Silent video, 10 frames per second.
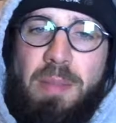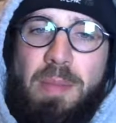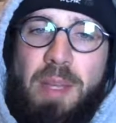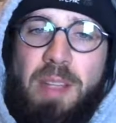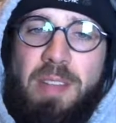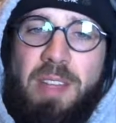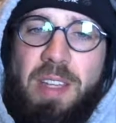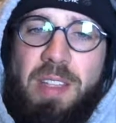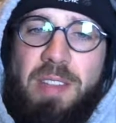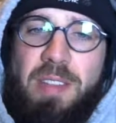
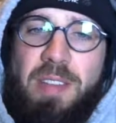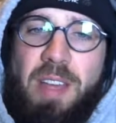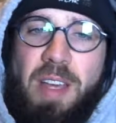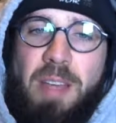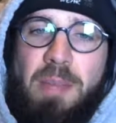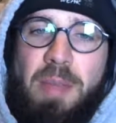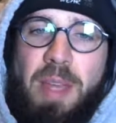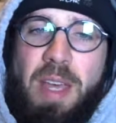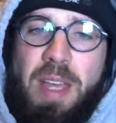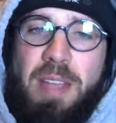meditate time
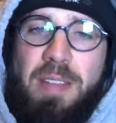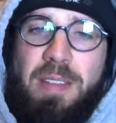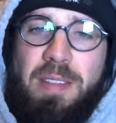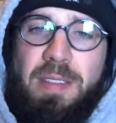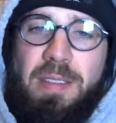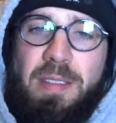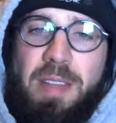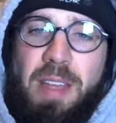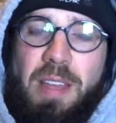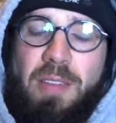at
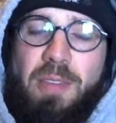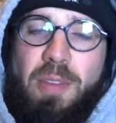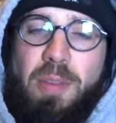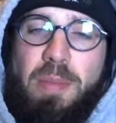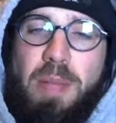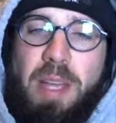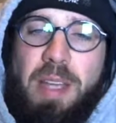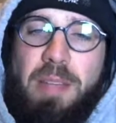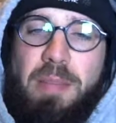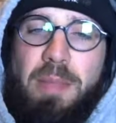and for
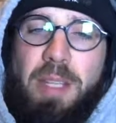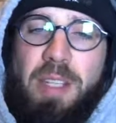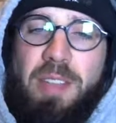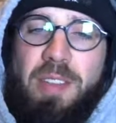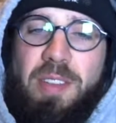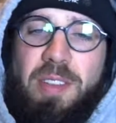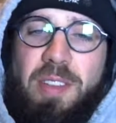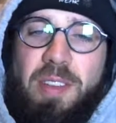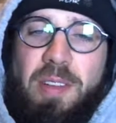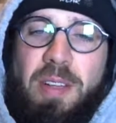blank minutes.
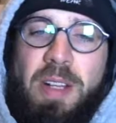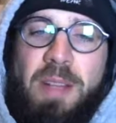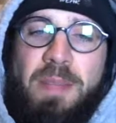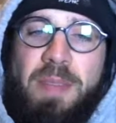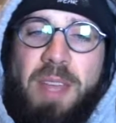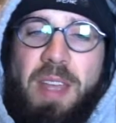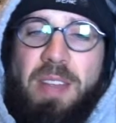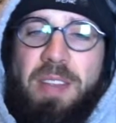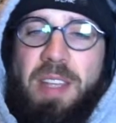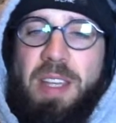So that
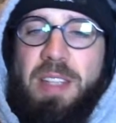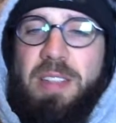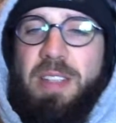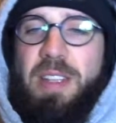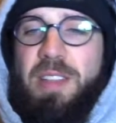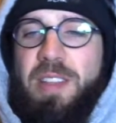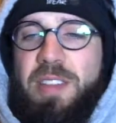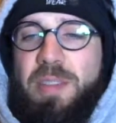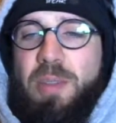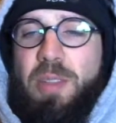
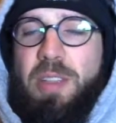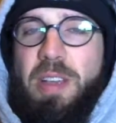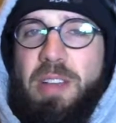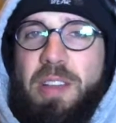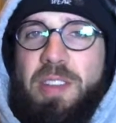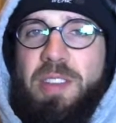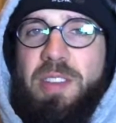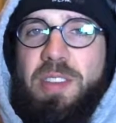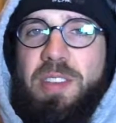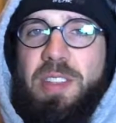doesn't work out
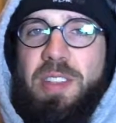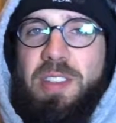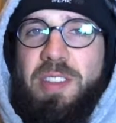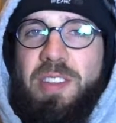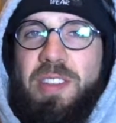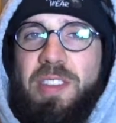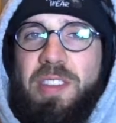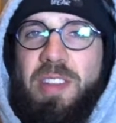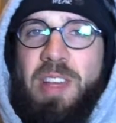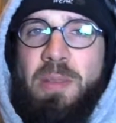as a
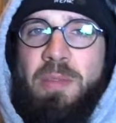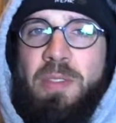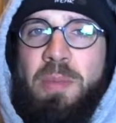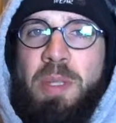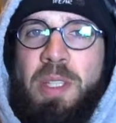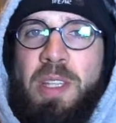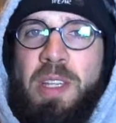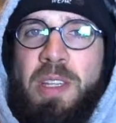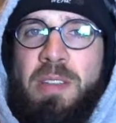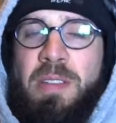consistent time for me
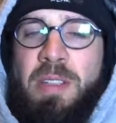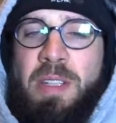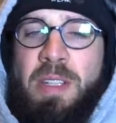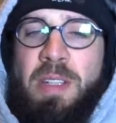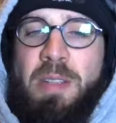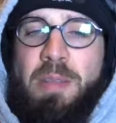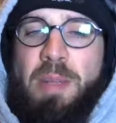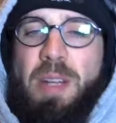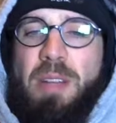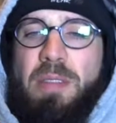yet.
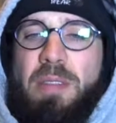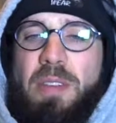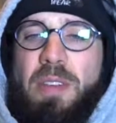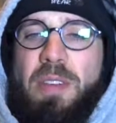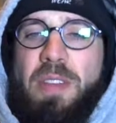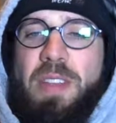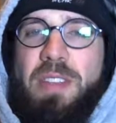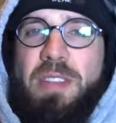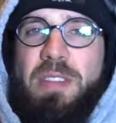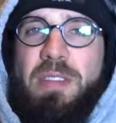But I don't know if
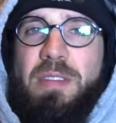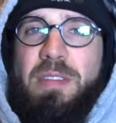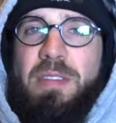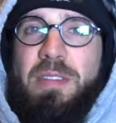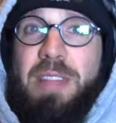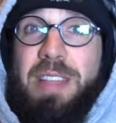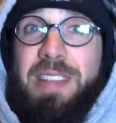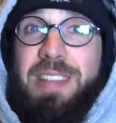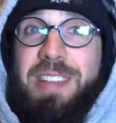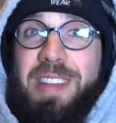that's
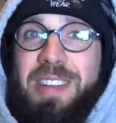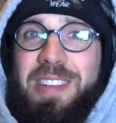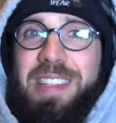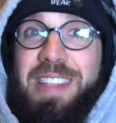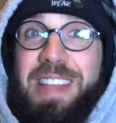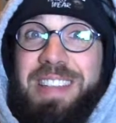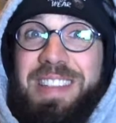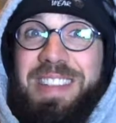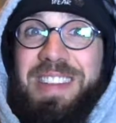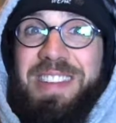necessarily
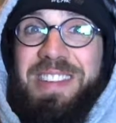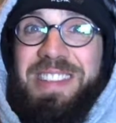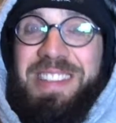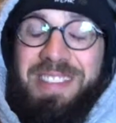necessary.